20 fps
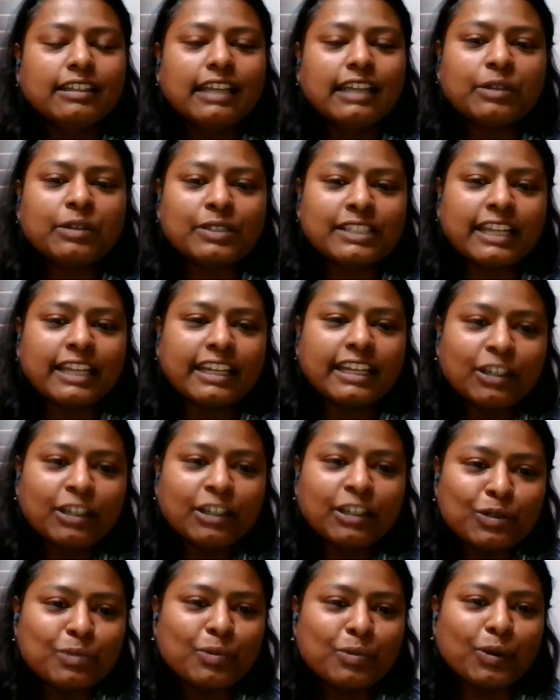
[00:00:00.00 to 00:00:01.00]
It was getting
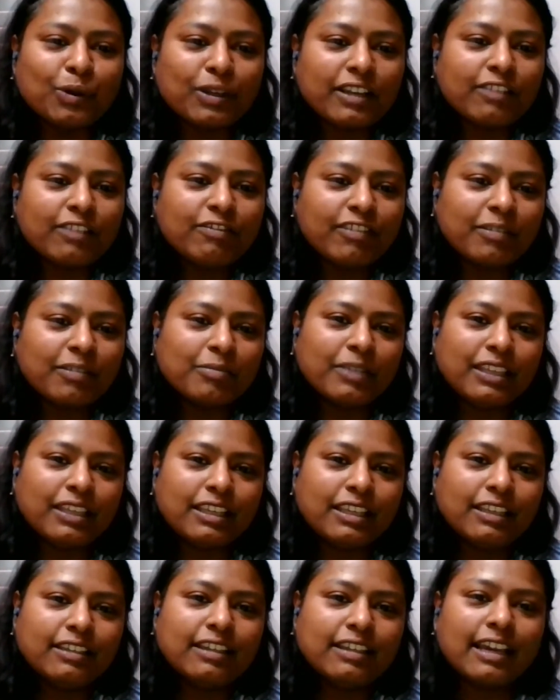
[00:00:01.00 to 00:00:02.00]
too boring for
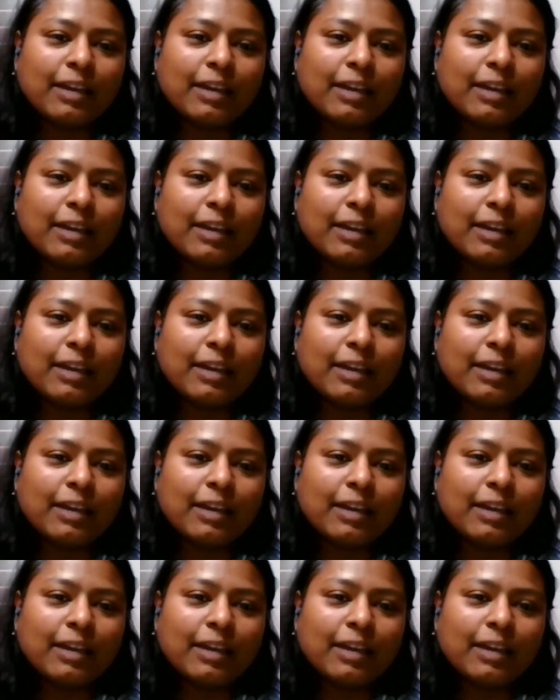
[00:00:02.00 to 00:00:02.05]
me.